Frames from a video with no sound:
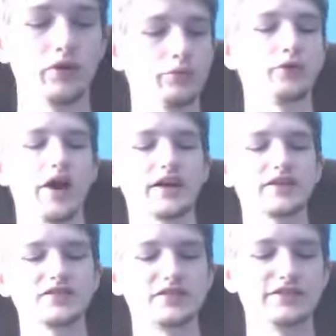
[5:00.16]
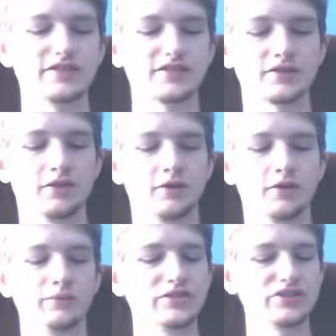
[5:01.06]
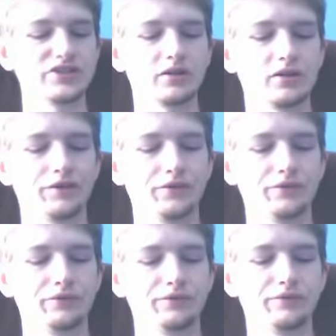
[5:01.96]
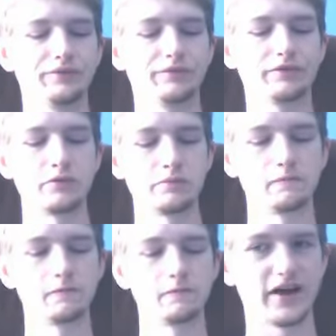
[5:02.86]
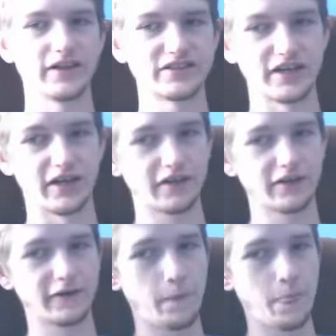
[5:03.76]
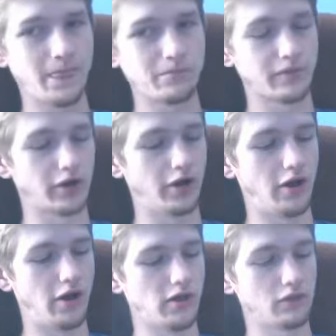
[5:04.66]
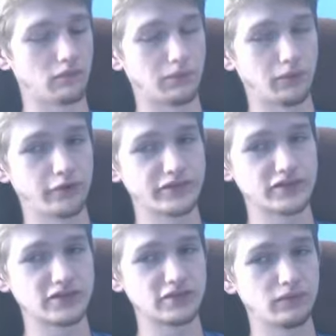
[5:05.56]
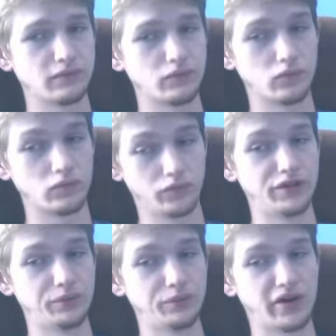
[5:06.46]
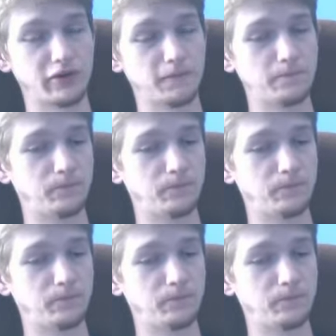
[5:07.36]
the Meraxis. This is a clone from Fast Tech, but it works really well.